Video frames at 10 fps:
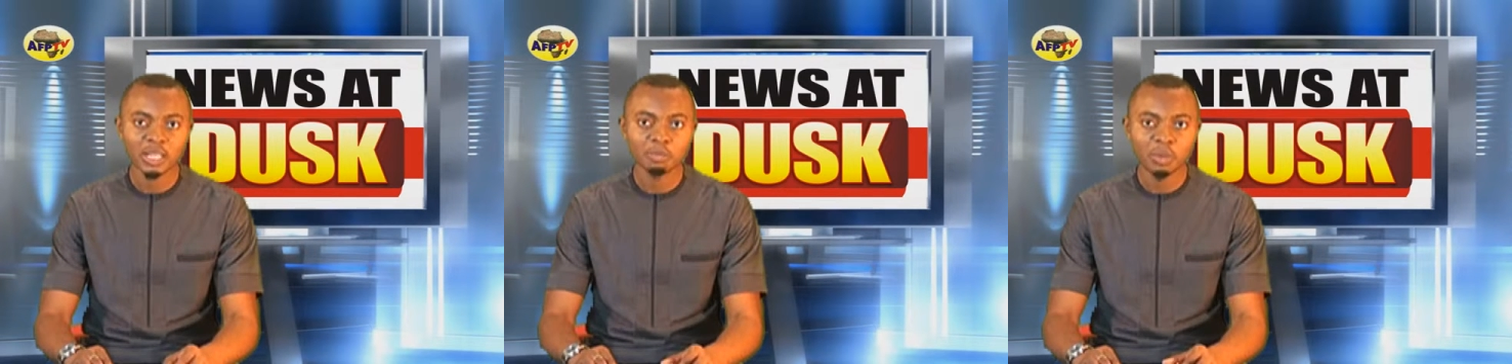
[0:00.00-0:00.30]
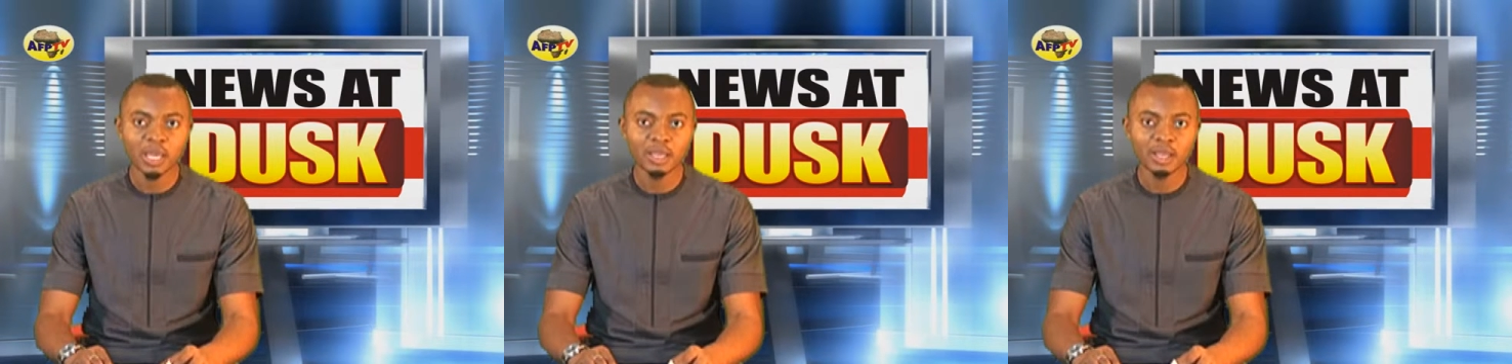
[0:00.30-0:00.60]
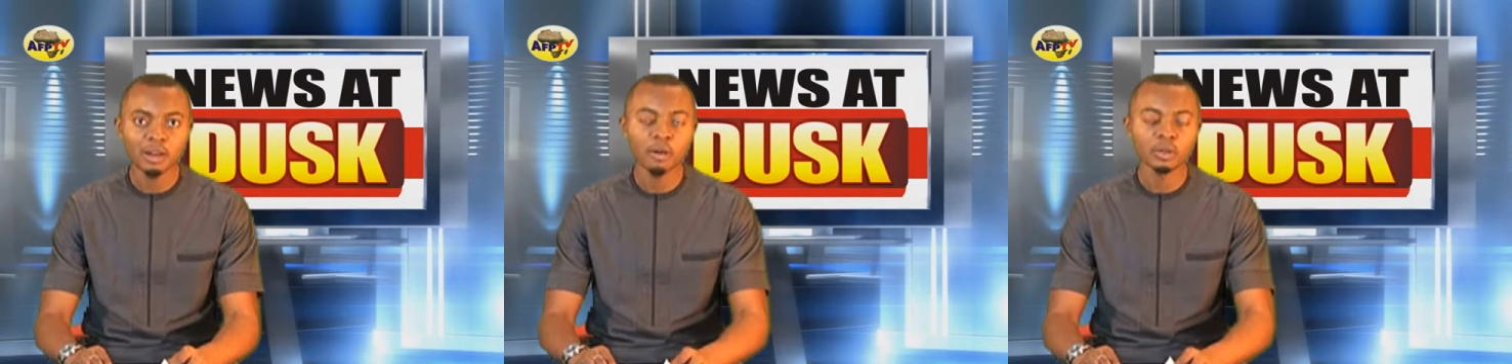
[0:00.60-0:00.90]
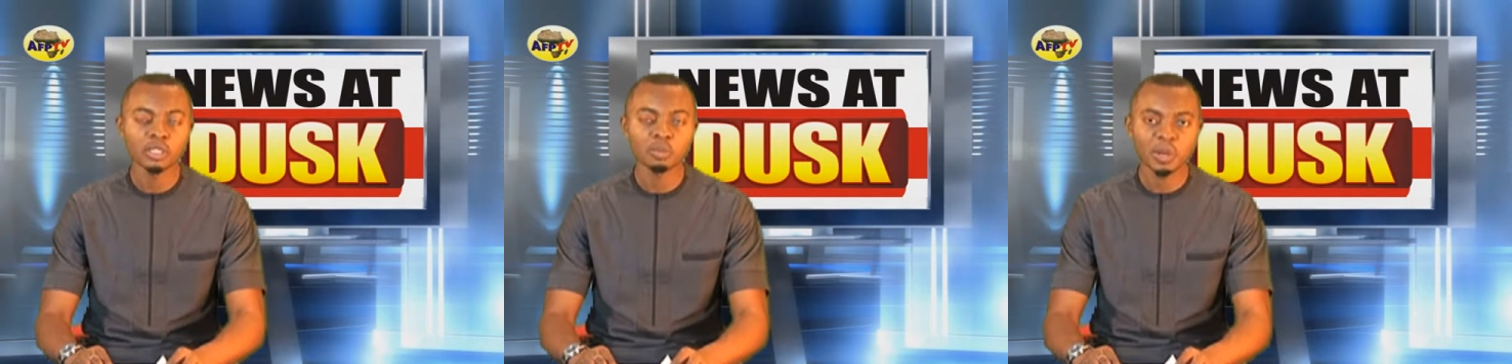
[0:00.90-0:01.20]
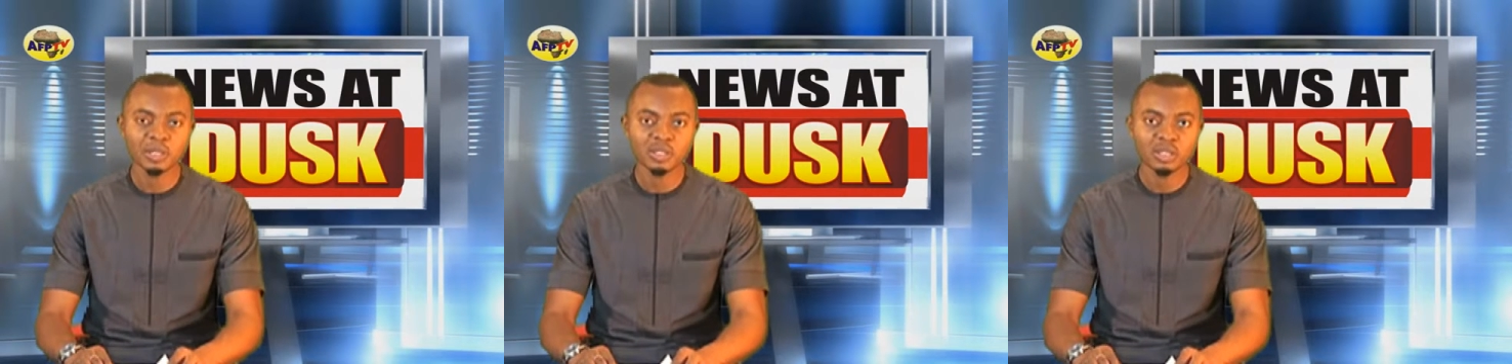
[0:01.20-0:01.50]
the plane and all its
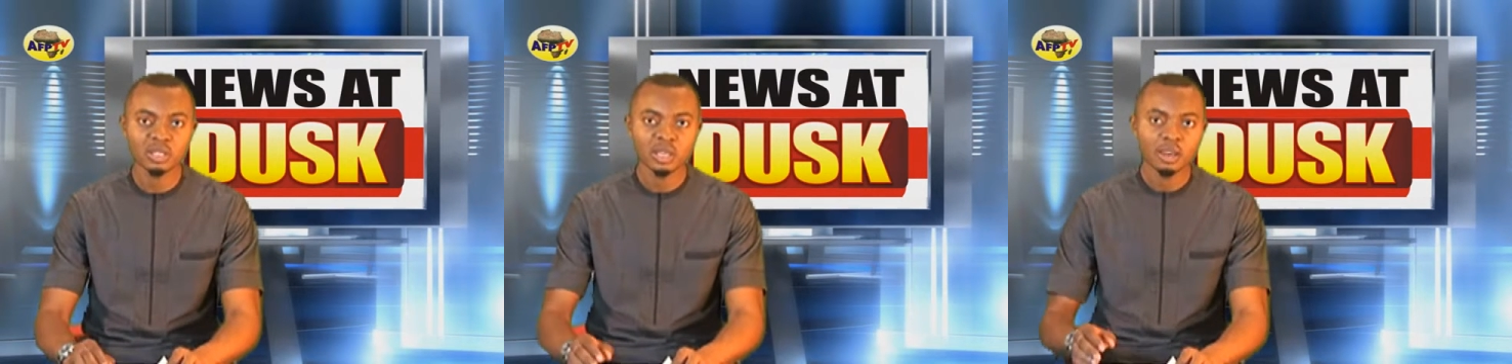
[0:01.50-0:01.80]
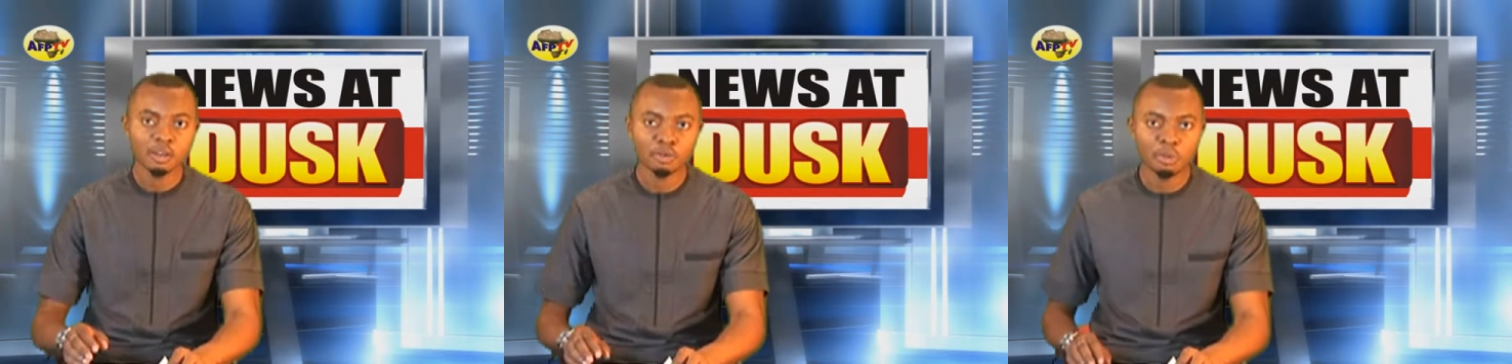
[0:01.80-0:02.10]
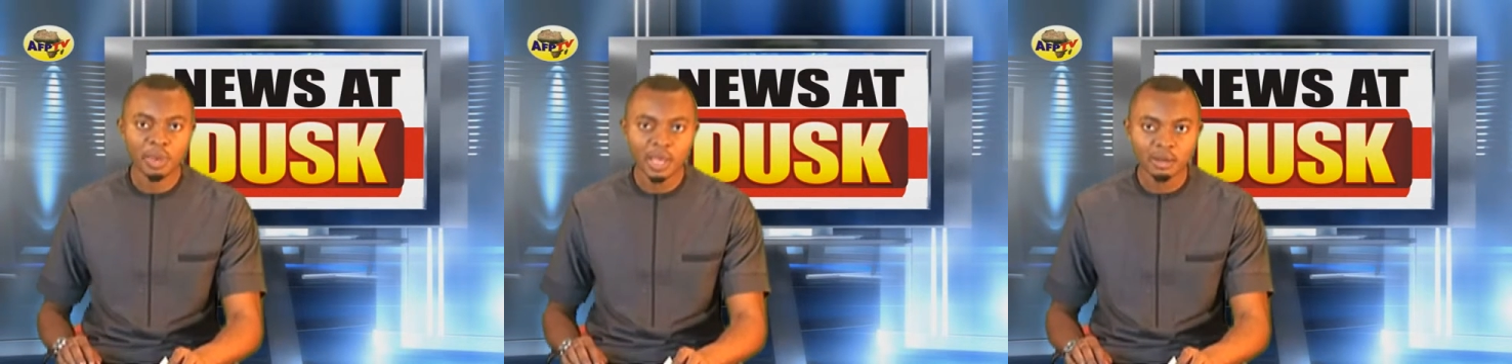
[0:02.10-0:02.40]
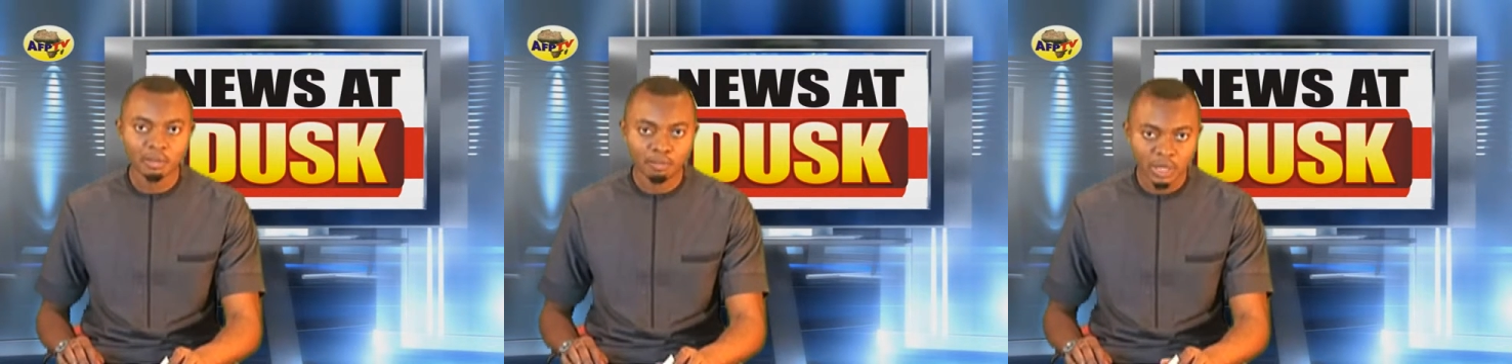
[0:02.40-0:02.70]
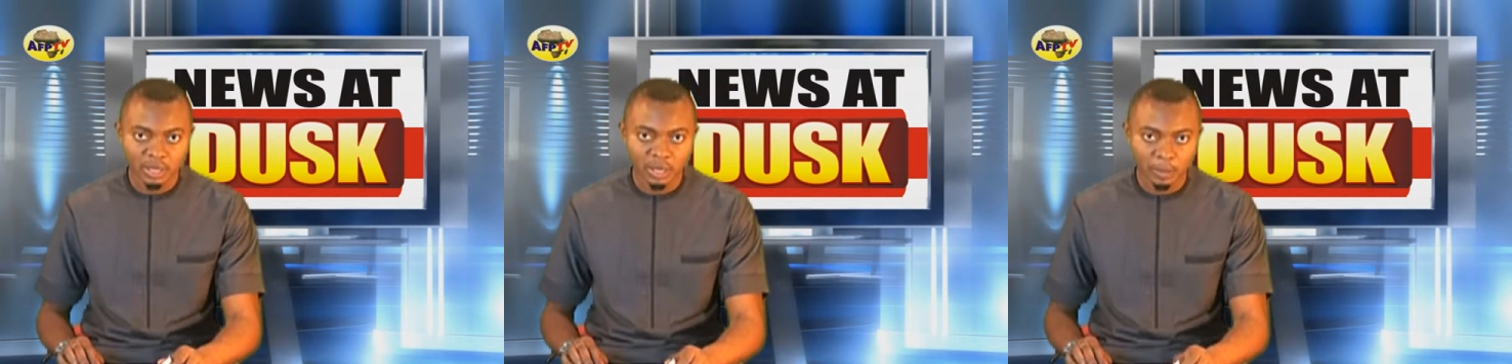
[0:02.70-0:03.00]
passengers remain
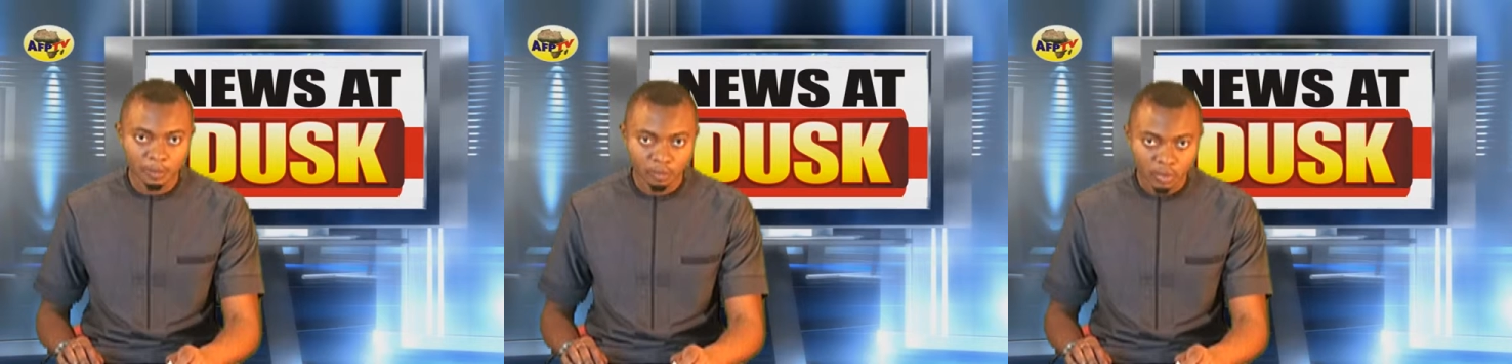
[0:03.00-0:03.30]
missing.